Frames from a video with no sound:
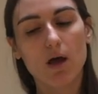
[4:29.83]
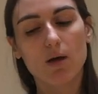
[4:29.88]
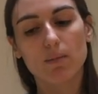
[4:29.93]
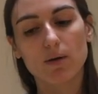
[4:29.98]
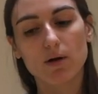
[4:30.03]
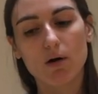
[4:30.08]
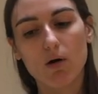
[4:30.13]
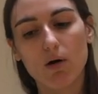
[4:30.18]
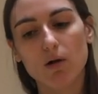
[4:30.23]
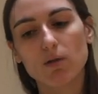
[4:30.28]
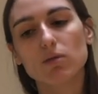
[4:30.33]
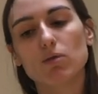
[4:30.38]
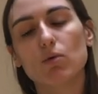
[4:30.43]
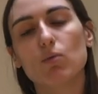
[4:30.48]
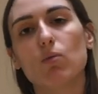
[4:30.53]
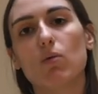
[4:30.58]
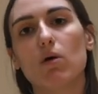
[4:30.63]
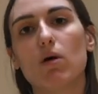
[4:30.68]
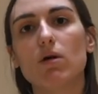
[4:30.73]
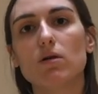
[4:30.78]
but on the
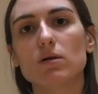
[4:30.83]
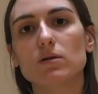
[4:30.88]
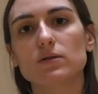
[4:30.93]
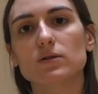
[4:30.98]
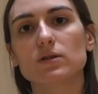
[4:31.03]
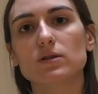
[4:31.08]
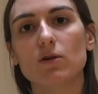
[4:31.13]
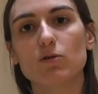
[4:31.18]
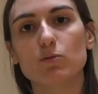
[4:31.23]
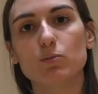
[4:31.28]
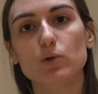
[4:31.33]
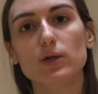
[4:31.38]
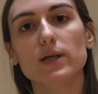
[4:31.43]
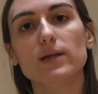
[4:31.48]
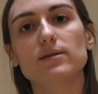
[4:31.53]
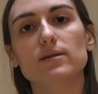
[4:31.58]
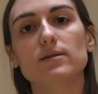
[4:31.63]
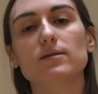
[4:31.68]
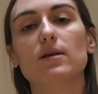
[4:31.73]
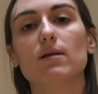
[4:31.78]
walls of
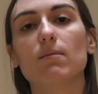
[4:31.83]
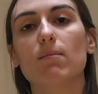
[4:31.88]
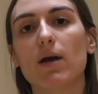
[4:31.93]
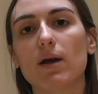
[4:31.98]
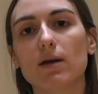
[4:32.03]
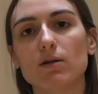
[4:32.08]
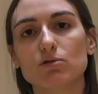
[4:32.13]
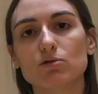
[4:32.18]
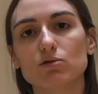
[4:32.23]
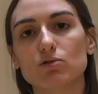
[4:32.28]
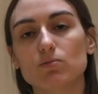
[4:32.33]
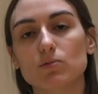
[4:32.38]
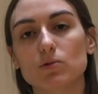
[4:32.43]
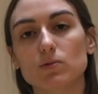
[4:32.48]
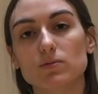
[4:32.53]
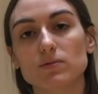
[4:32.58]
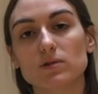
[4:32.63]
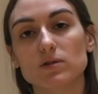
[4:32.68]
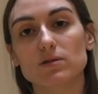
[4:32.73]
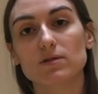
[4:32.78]
pre-existing
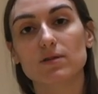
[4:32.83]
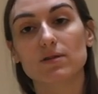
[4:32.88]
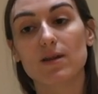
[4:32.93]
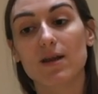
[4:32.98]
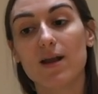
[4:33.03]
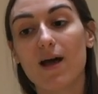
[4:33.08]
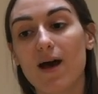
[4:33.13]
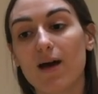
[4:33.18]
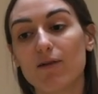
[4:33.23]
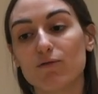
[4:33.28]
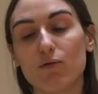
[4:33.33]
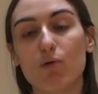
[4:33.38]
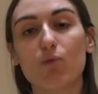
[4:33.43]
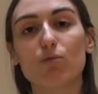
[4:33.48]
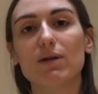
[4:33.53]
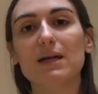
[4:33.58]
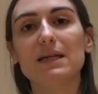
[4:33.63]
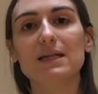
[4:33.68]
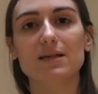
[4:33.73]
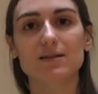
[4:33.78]
microtubules that have
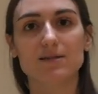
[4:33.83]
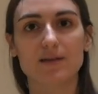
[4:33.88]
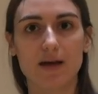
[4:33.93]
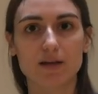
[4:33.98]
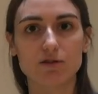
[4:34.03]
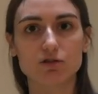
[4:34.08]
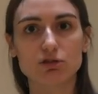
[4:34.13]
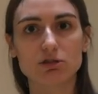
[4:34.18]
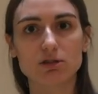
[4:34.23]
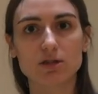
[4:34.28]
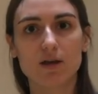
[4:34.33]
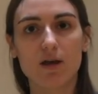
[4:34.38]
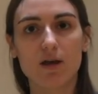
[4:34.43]
already attached.